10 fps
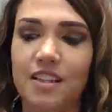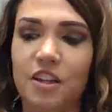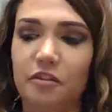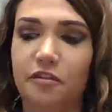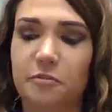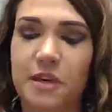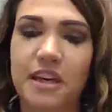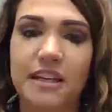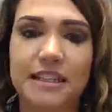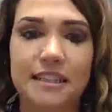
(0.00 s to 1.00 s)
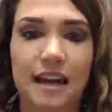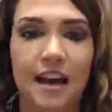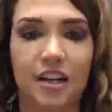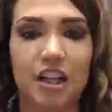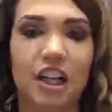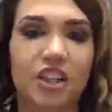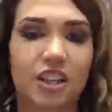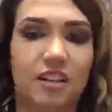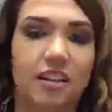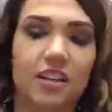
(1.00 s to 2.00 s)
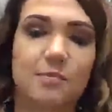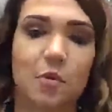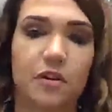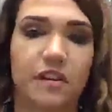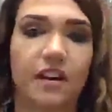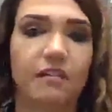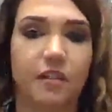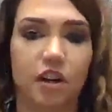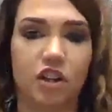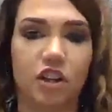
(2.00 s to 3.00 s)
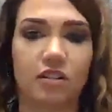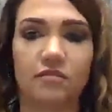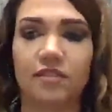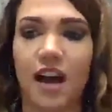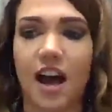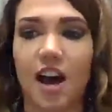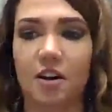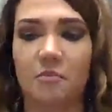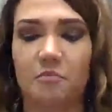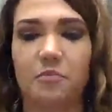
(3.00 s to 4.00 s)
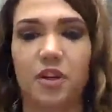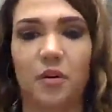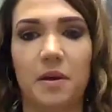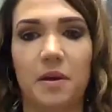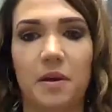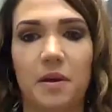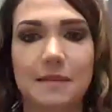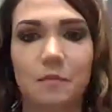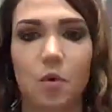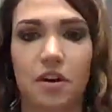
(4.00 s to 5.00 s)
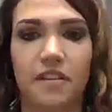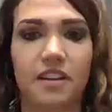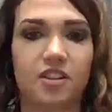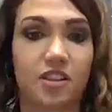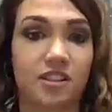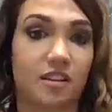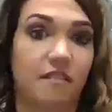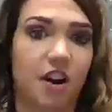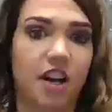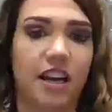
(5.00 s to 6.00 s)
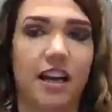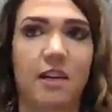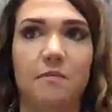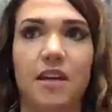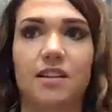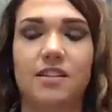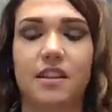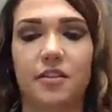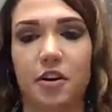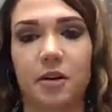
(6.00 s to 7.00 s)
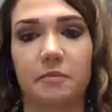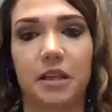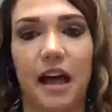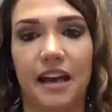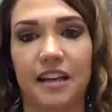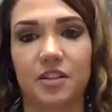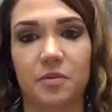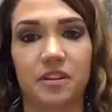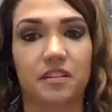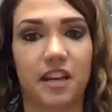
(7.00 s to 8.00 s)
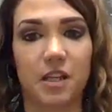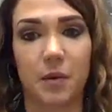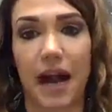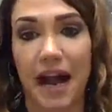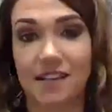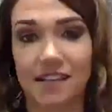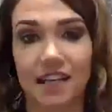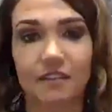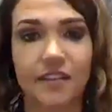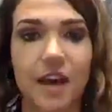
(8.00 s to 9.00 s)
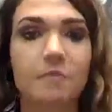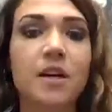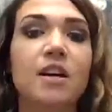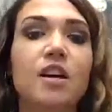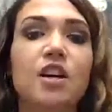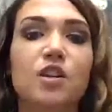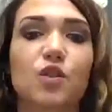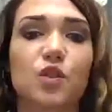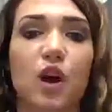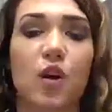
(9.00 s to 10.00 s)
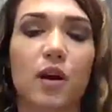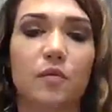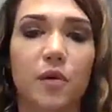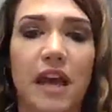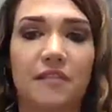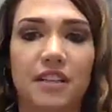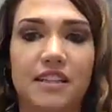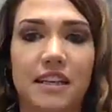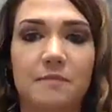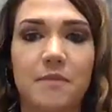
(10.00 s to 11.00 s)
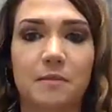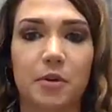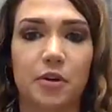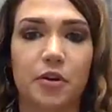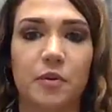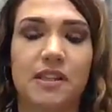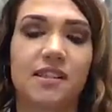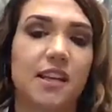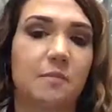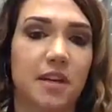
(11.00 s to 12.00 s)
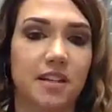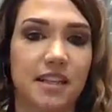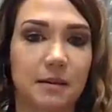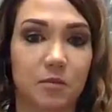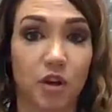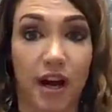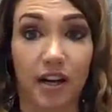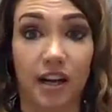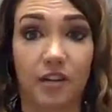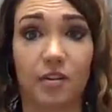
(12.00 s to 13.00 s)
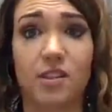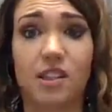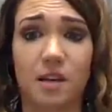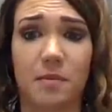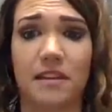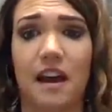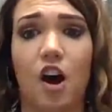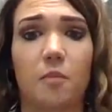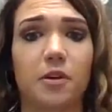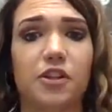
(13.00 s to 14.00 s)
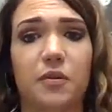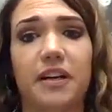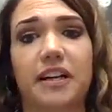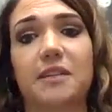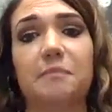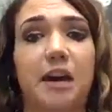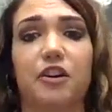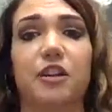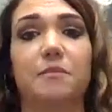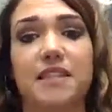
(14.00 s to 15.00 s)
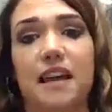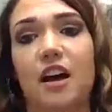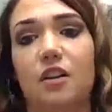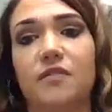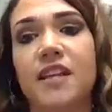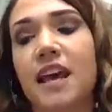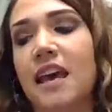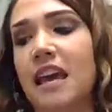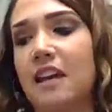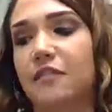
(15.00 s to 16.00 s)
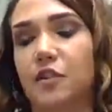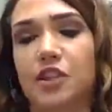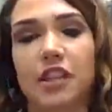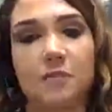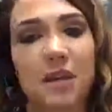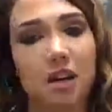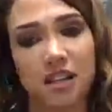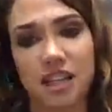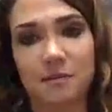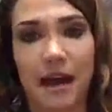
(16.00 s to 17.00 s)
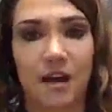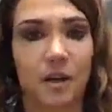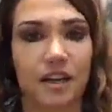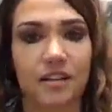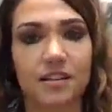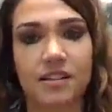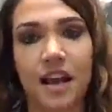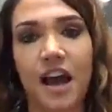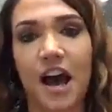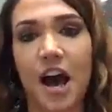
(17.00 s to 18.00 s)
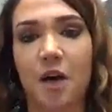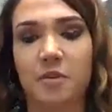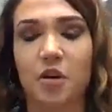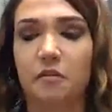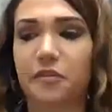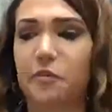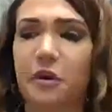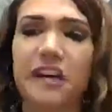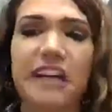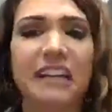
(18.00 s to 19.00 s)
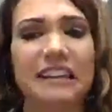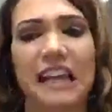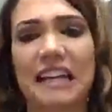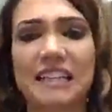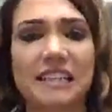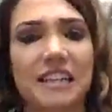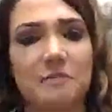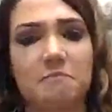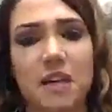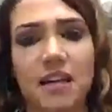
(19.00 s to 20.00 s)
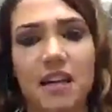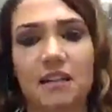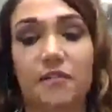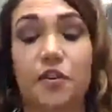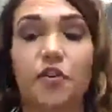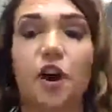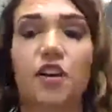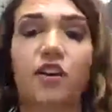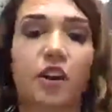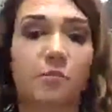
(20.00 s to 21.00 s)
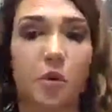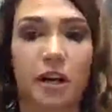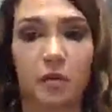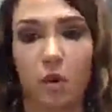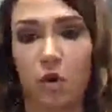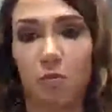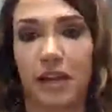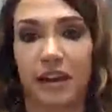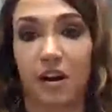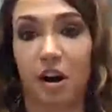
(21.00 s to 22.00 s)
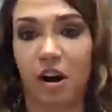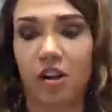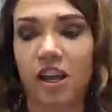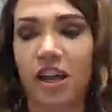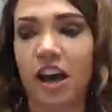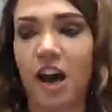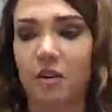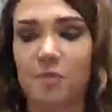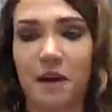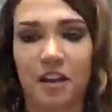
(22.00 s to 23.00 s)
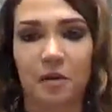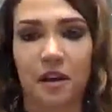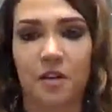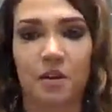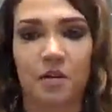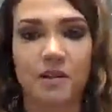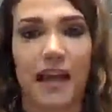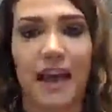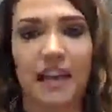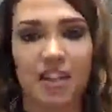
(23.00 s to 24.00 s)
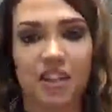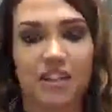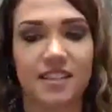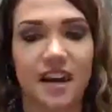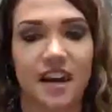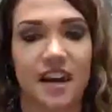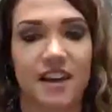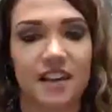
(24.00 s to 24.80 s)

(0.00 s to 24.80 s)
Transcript: So for me, it's crushing it is more than conversion. It means more than just converting it. It means that they're compliant with the things we're asking of them. So if you have a team member who is skipping team training and they're skipping that opportunity to better themselves, if they're skipping our team outings, if they're running in late to team meeting, if they're not on our morning role play call, which, by the way, we use Hatch's